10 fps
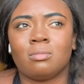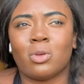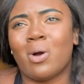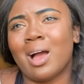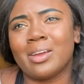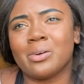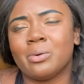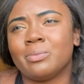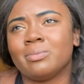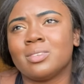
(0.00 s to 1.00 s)

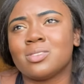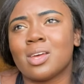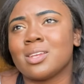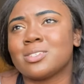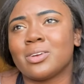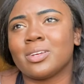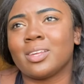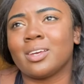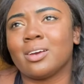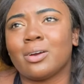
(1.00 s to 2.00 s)
Ohio, it's not
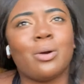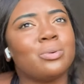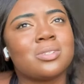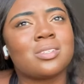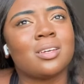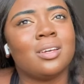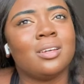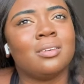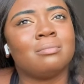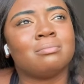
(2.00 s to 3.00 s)
necessarily a coast,
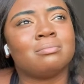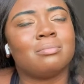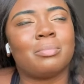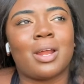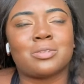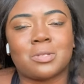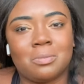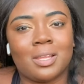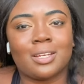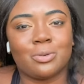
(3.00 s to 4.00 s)
but I was supposed to
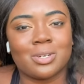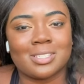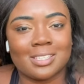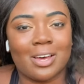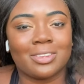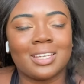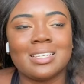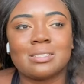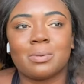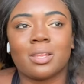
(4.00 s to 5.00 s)
be like towards the
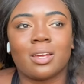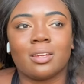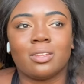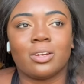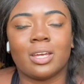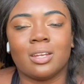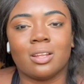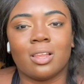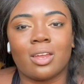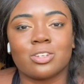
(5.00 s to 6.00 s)
southeast, but like they're getting a
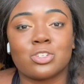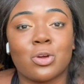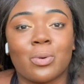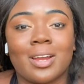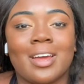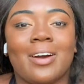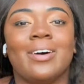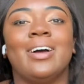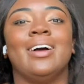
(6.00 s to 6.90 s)
lot of snow right now.